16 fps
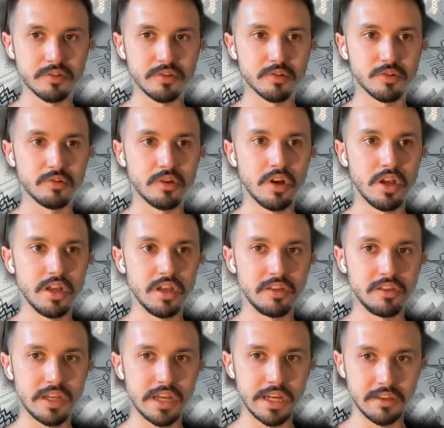So
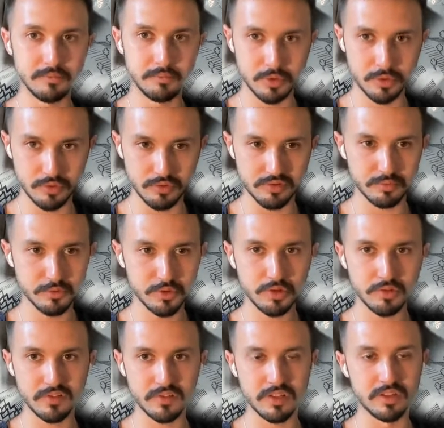it can produce
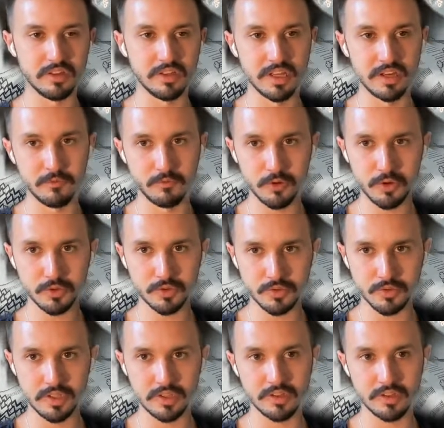logs, it can vote,